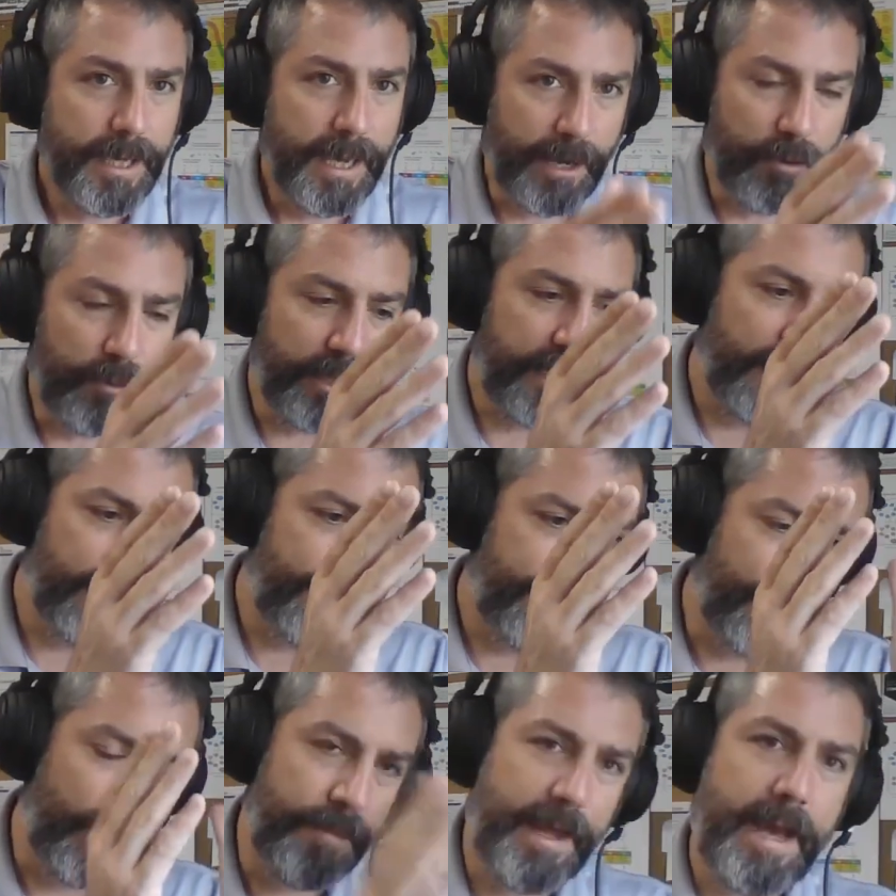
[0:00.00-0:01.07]
How do we get
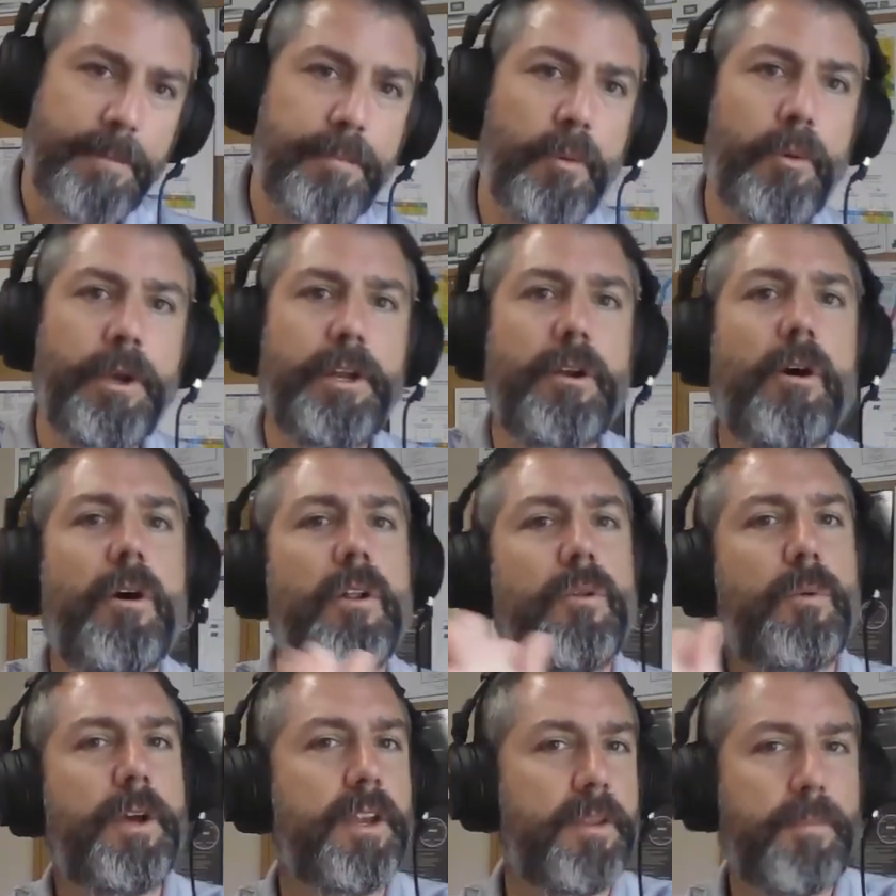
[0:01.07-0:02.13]
from that point all
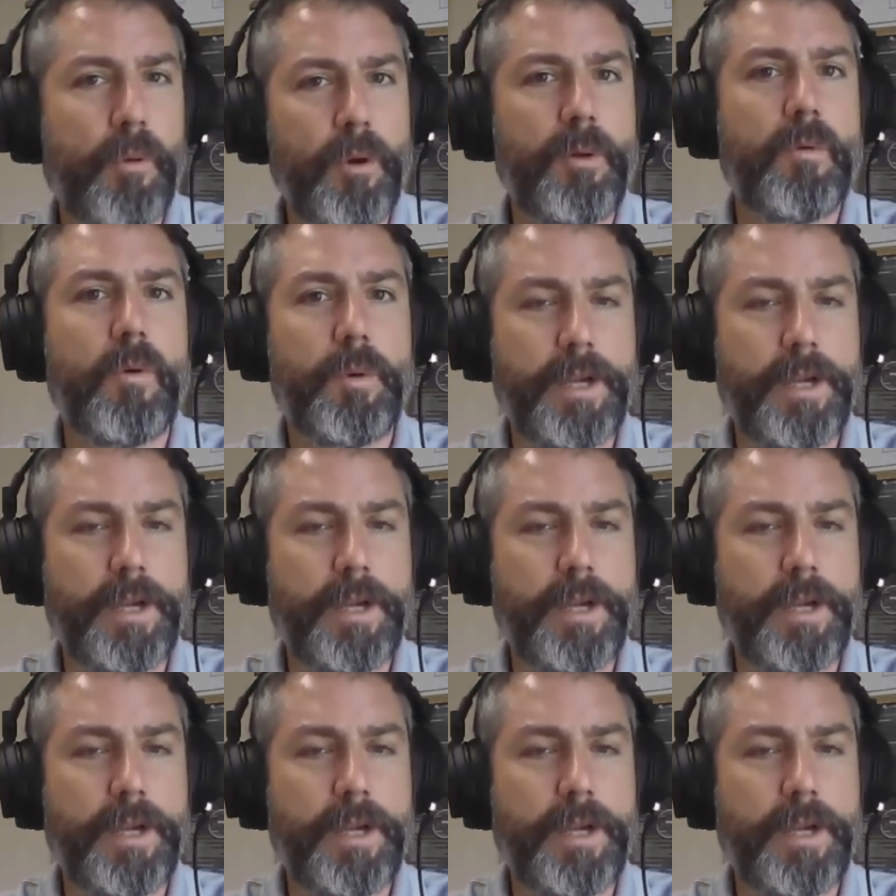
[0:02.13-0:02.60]
the way to the point where